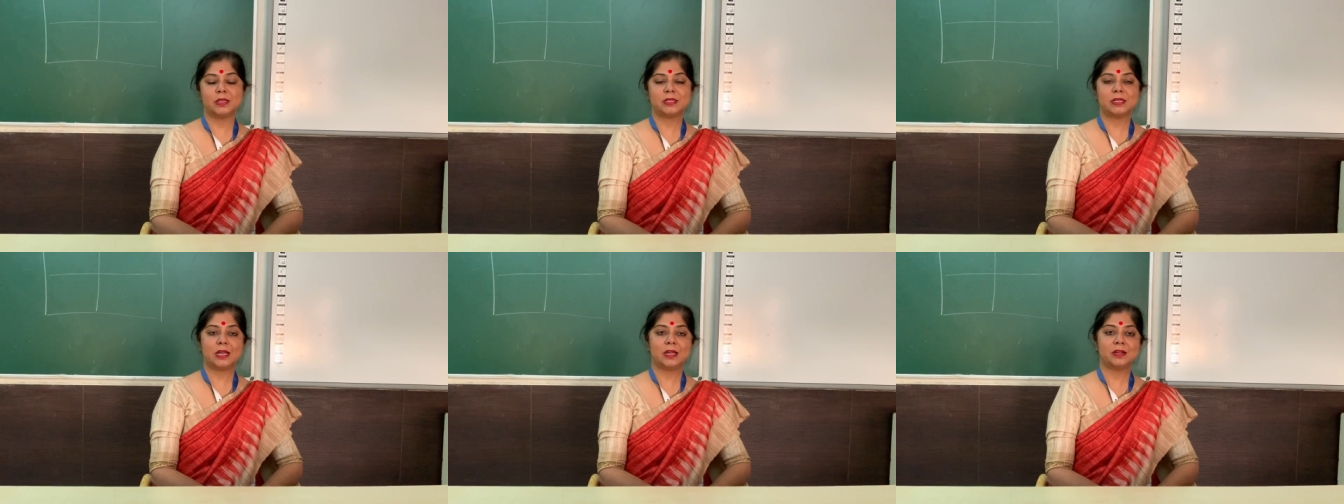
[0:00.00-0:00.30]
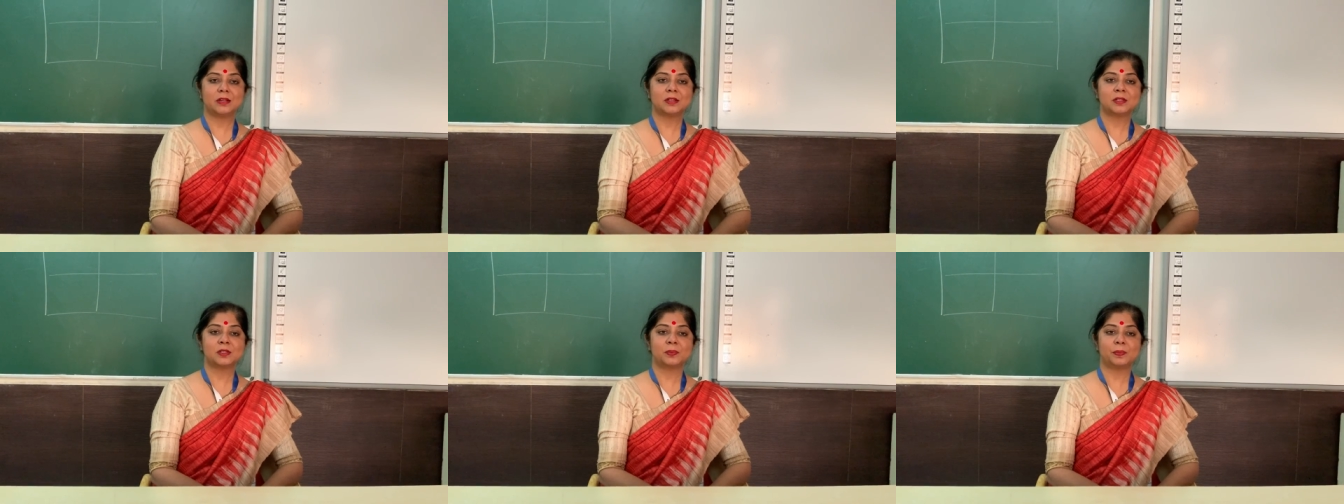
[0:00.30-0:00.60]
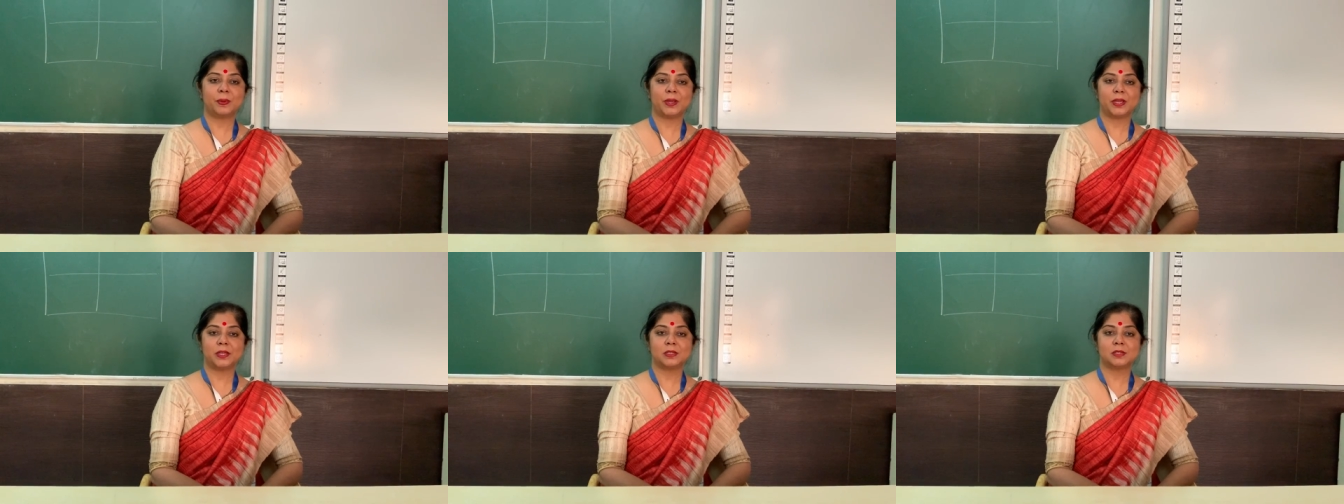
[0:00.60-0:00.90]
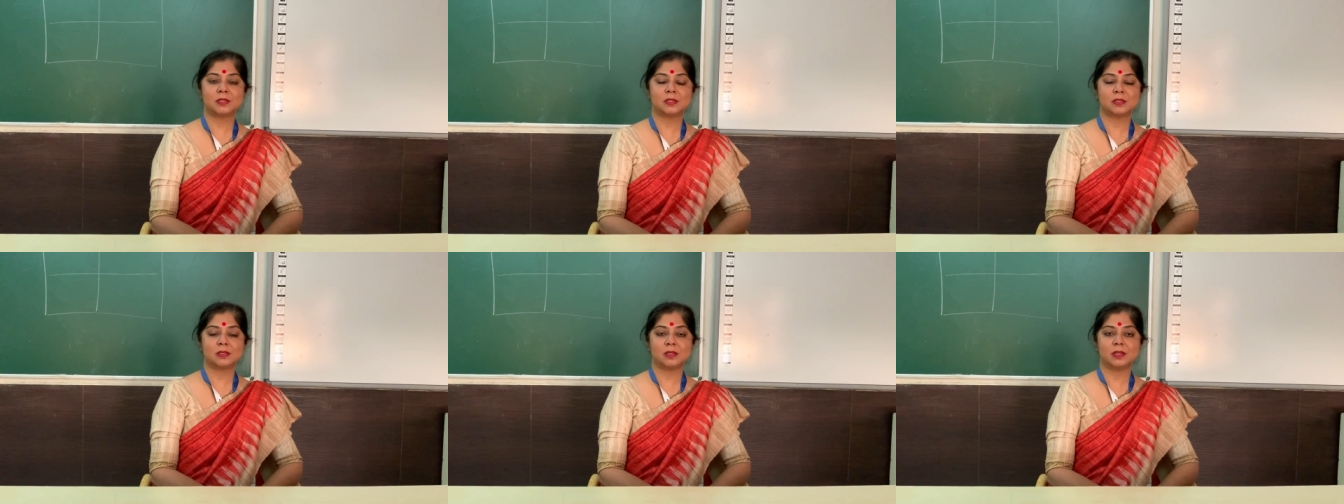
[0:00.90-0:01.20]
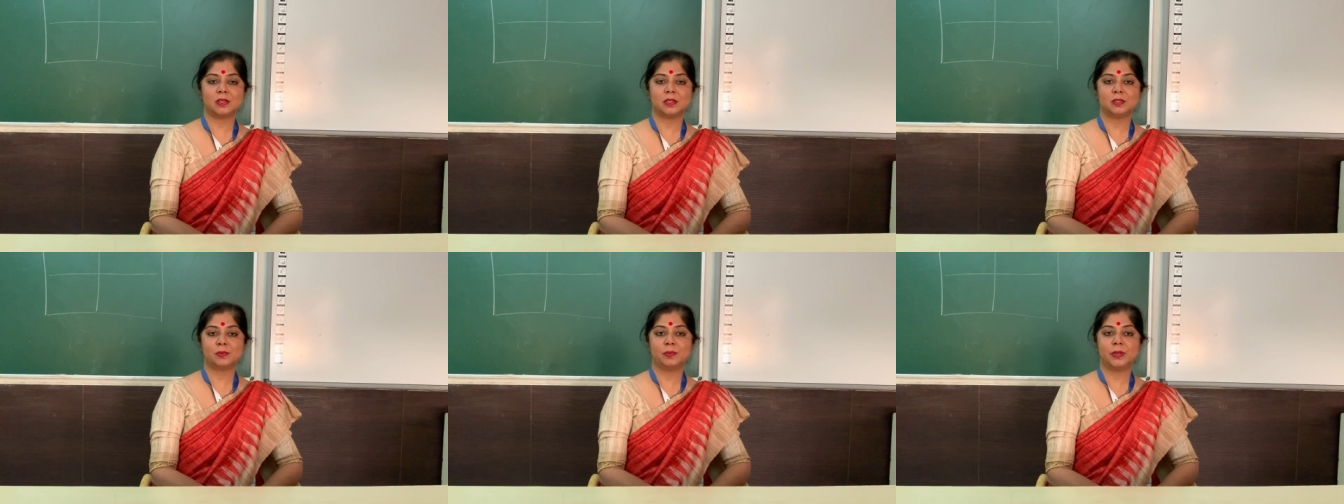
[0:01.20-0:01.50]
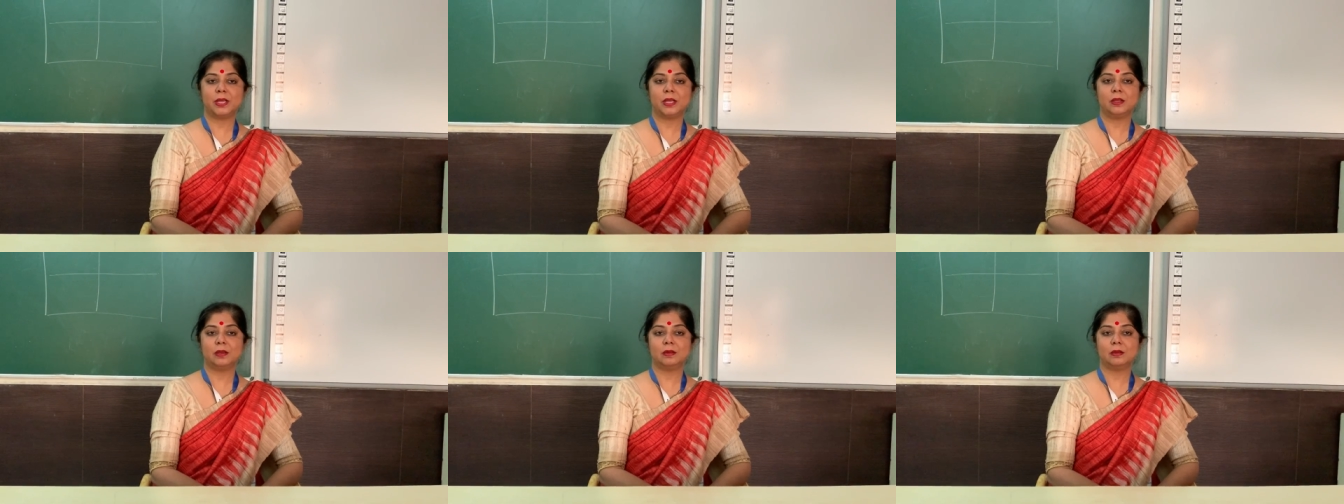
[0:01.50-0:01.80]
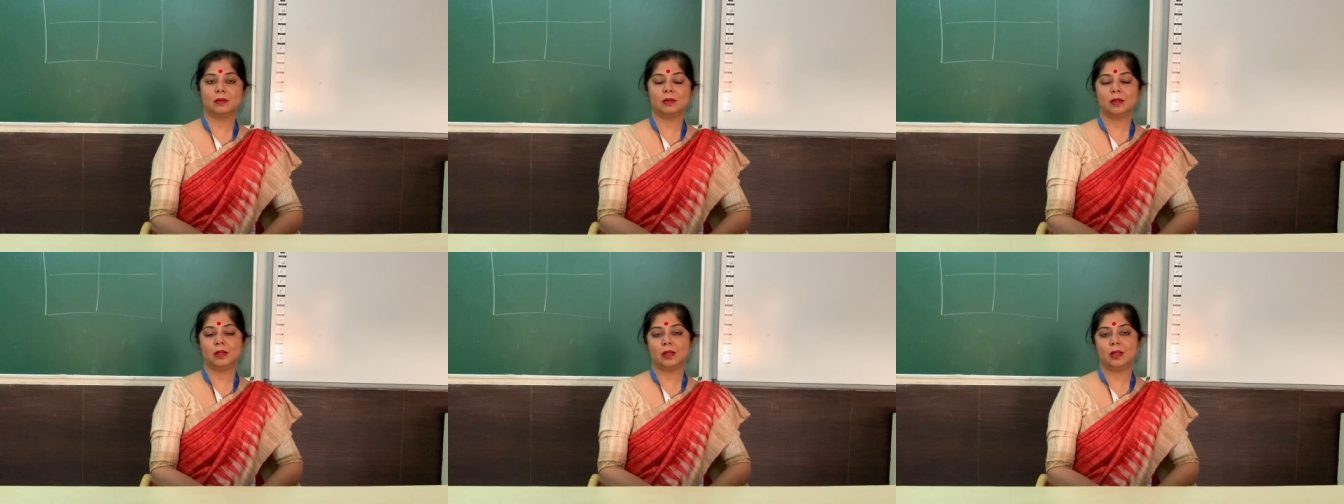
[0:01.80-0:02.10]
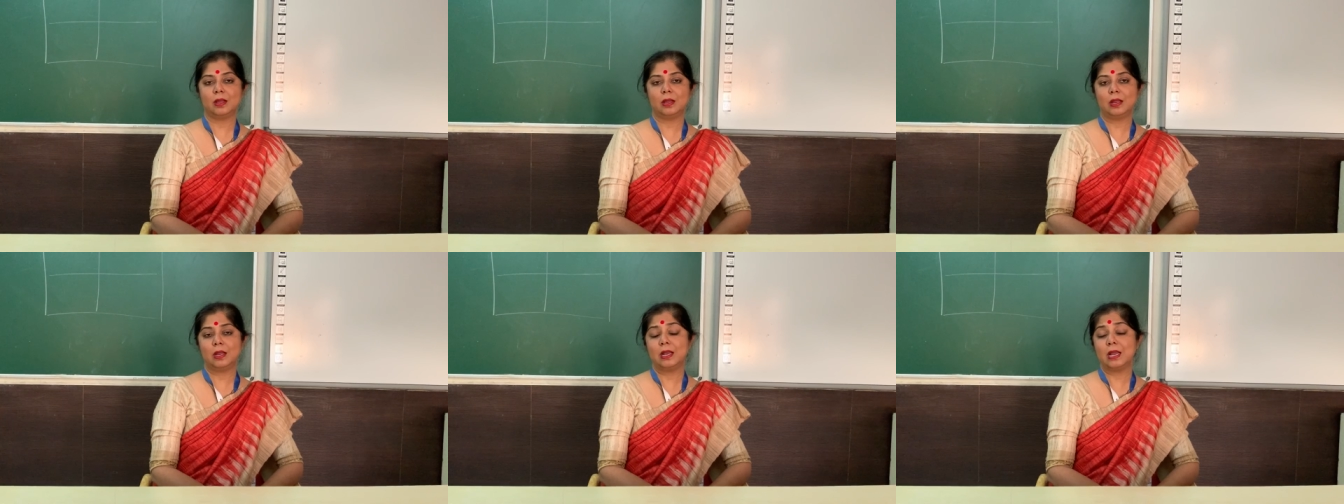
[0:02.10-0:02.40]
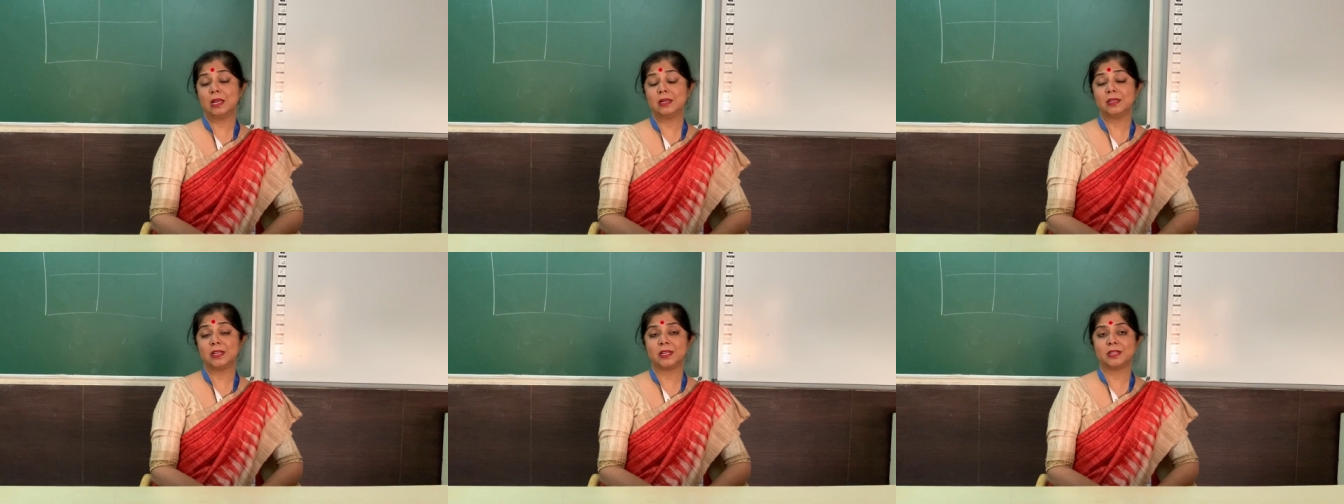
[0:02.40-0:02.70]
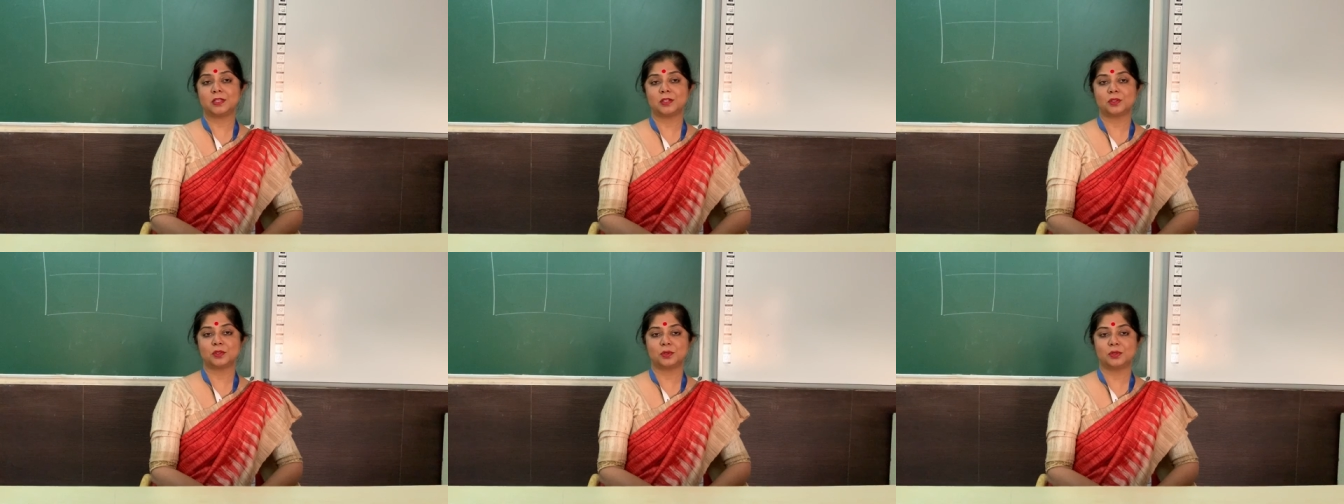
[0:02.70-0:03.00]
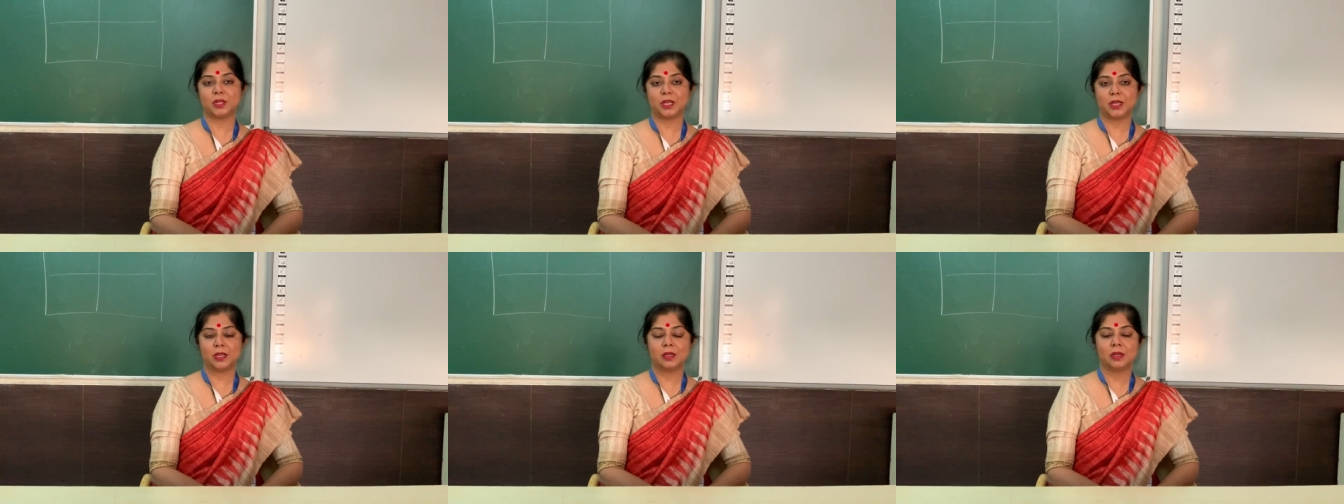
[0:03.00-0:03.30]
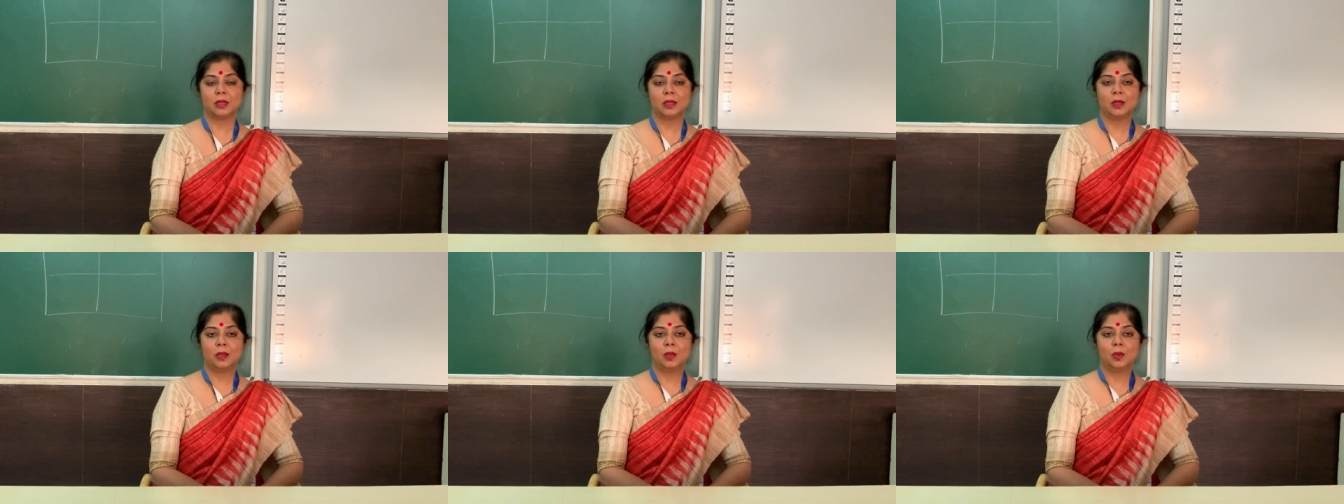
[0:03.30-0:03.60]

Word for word: entire space is being inundated today